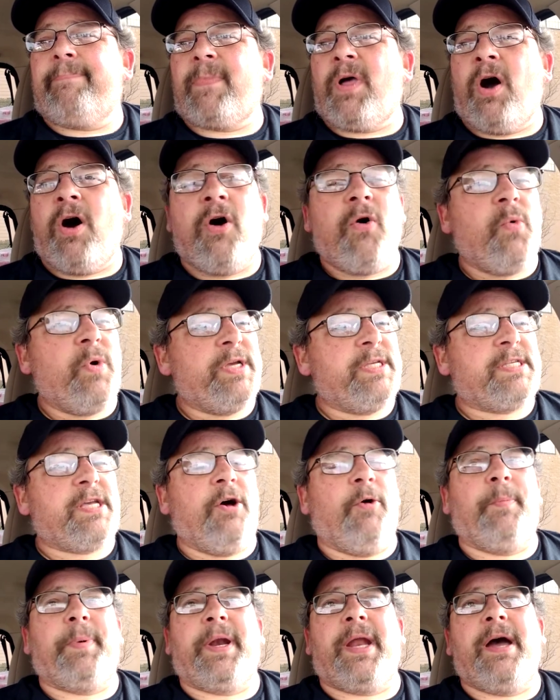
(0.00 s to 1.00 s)
Always
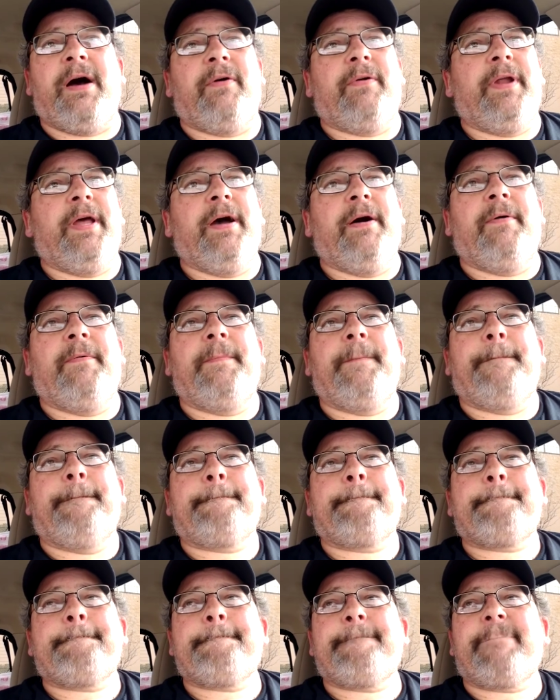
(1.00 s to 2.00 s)
helping out now.
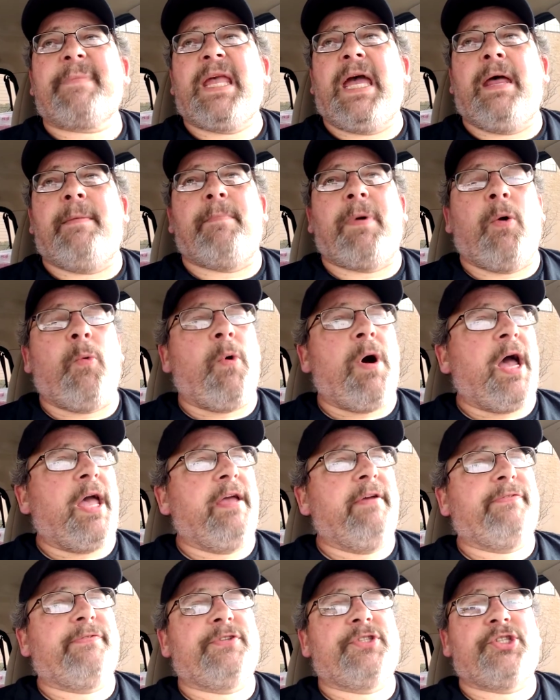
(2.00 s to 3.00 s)
And my
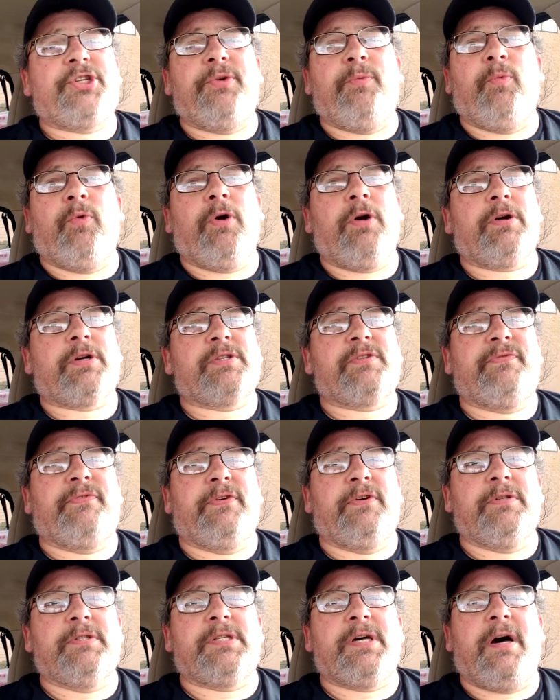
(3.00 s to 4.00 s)
wife, she works
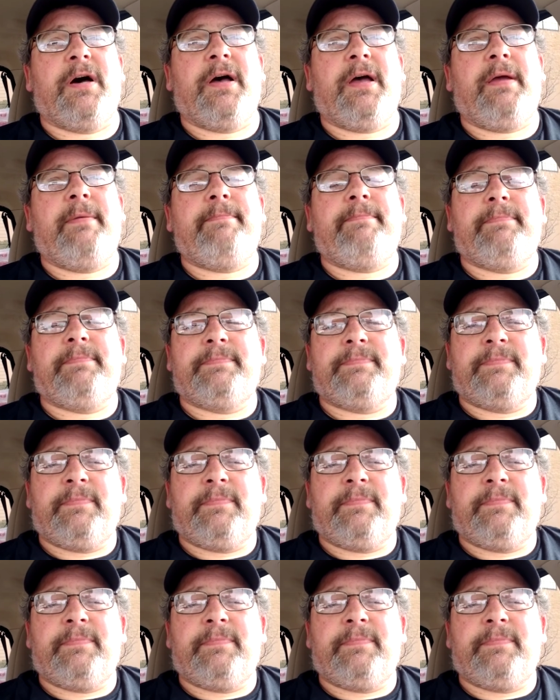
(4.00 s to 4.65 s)
full time.